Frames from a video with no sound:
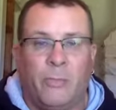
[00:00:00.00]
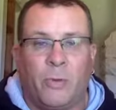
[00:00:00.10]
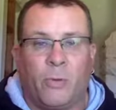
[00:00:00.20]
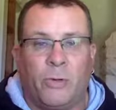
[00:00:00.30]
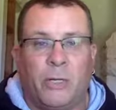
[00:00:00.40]

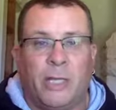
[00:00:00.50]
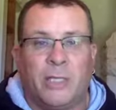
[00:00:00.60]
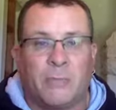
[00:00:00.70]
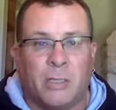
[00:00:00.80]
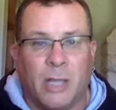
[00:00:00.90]
or you're getting
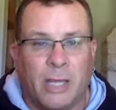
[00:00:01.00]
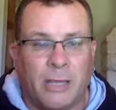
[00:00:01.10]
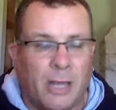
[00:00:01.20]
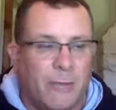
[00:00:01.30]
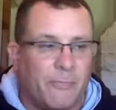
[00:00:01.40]
something
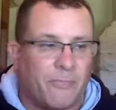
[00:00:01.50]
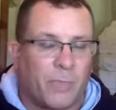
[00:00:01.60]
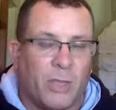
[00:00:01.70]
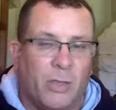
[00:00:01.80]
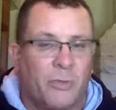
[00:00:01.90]
like that.
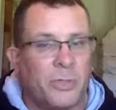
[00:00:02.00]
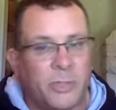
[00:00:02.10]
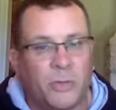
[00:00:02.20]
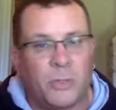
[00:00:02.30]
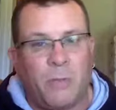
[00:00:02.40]
Those are
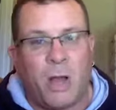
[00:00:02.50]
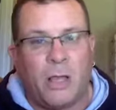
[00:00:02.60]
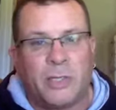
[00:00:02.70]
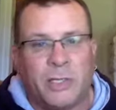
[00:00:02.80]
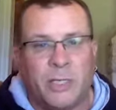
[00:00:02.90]
social
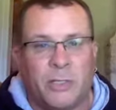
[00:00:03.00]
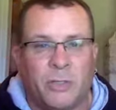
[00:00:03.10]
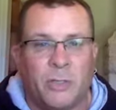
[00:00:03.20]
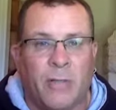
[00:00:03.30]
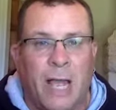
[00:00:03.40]
policies.
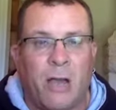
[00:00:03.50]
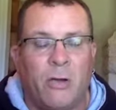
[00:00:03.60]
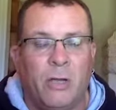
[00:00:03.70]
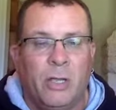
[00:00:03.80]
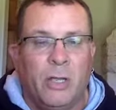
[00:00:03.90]
Those
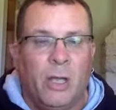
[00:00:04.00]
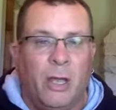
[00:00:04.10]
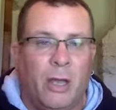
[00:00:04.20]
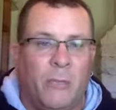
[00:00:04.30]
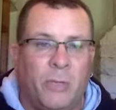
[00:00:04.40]
allow
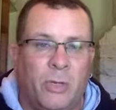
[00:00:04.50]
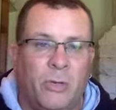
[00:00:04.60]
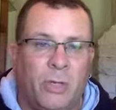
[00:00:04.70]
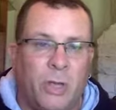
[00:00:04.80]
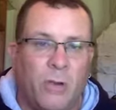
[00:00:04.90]

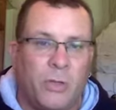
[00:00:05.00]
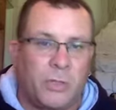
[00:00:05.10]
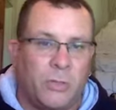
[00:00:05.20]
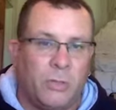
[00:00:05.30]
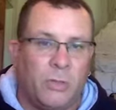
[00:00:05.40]
you to go to
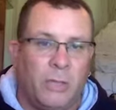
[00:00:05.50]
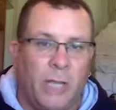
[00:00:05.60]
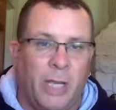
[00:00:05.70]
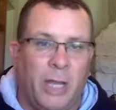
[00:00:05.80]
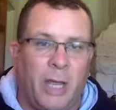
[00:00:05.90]
school
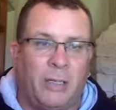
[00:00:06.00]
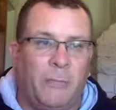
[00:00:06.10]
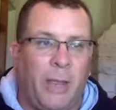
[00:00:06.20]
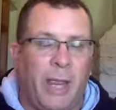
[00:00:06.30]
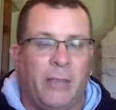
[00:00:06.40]
and not have to
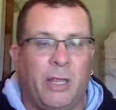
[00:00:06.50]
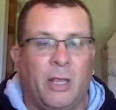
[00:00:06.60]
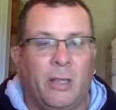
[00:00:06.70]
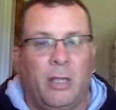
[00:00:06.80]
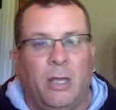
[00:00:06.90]
pay the
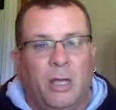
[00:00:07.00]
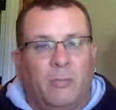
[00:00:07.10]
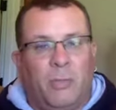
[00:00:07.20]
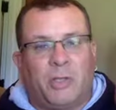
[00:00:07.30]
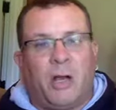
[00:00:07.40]

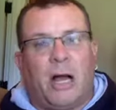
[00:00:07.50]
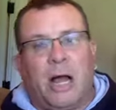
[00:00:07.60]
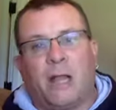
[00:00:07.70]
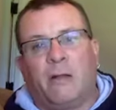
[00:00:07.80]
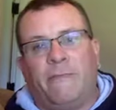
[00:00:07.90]
much
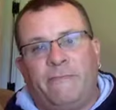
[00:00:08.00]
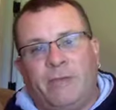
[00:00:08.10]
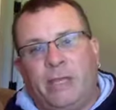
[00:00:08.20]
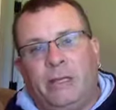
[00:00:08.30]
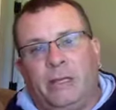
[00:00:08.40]
higher
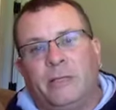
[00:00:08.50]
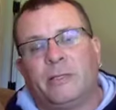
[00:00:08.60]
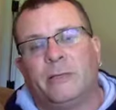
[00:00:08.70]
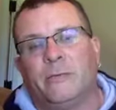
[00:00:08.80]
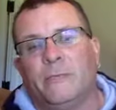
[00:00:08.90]
fees